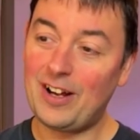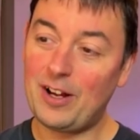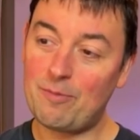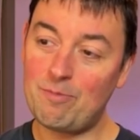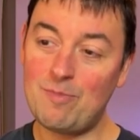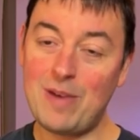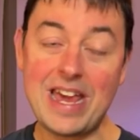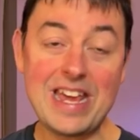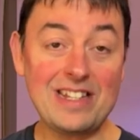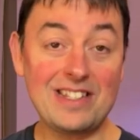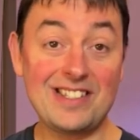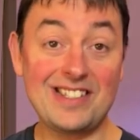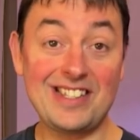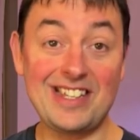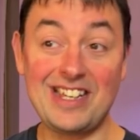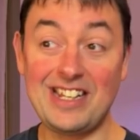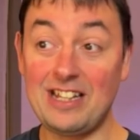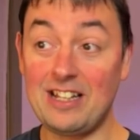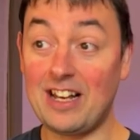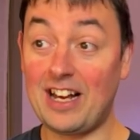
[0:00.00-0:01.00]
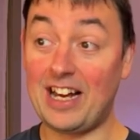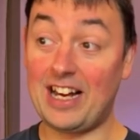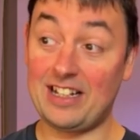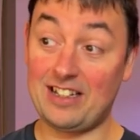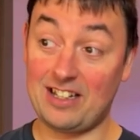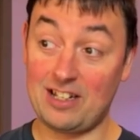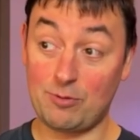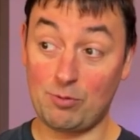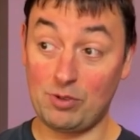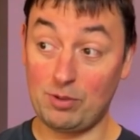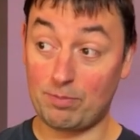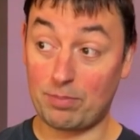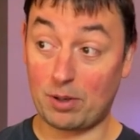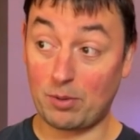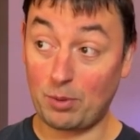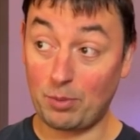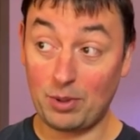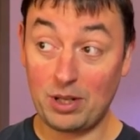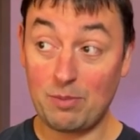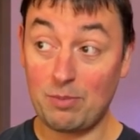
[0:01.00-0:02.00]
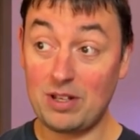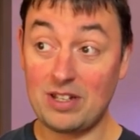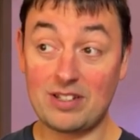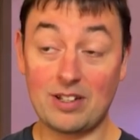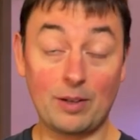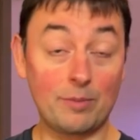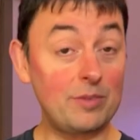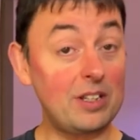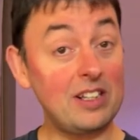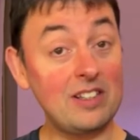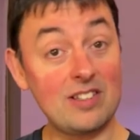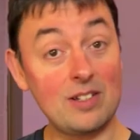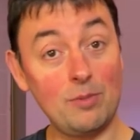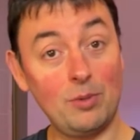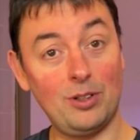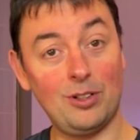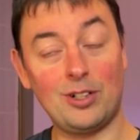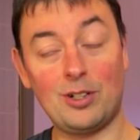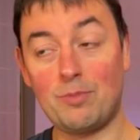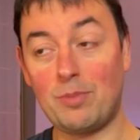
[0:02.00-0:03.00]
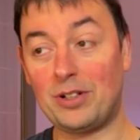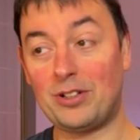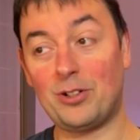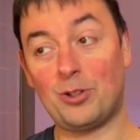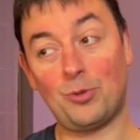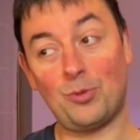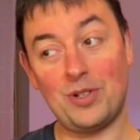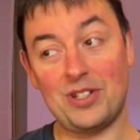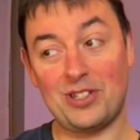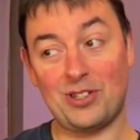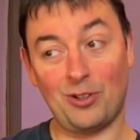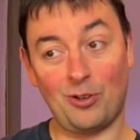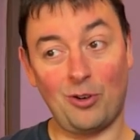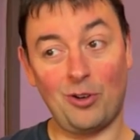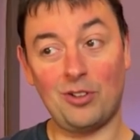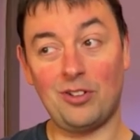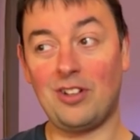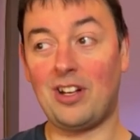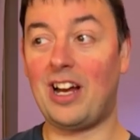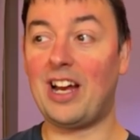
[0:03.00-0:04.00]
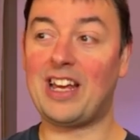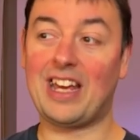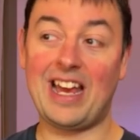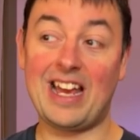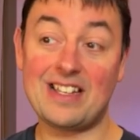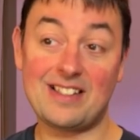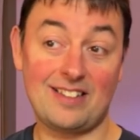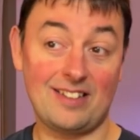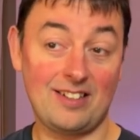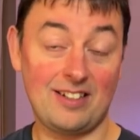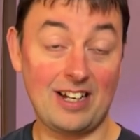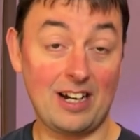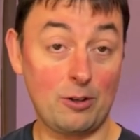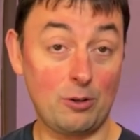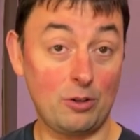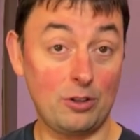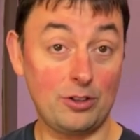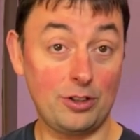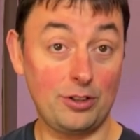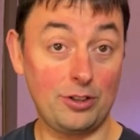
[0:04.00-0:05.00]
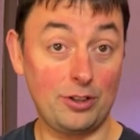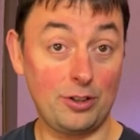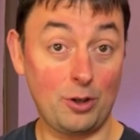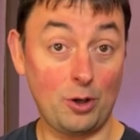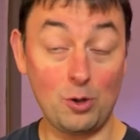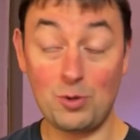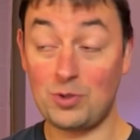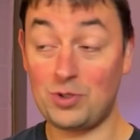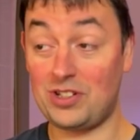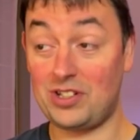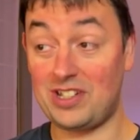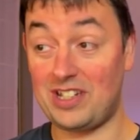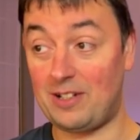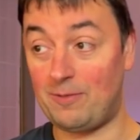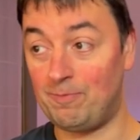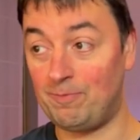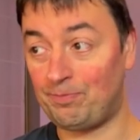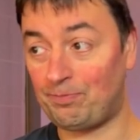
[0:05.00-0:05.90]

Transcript: maid scene, and this will probably be something similar, but a twist on, I guess, the host scene.